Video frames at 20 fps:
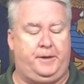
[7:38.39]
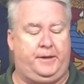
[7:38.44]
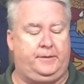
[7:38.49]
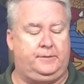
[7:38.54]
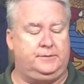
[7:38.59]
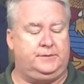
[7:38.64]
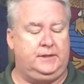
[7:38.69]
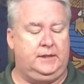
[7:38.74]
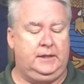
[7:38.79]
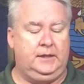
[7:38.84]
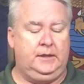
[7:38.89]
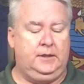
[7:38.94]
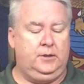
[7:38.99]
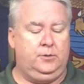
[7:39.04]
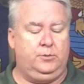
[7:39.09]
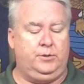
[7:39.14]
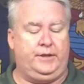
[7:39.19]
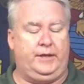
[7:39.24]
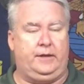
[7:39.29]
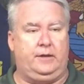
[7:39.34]
pounds
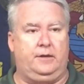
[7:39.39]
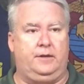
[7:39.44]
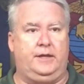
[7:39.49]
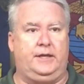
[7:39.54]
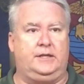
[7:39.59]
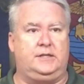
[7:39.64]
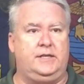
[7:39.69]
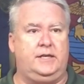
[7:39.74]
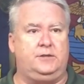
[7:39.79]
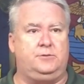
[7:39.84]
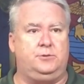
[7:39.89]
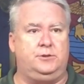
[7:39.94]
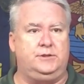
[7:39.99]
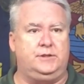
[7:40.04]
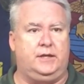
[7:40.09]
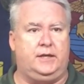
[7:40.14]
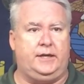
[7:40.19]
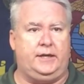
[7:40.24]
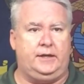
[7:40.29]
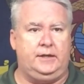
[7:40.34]
without all the accessories
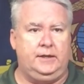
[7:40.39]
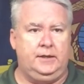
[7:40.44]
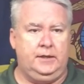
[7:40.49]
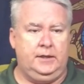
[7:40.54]
on it.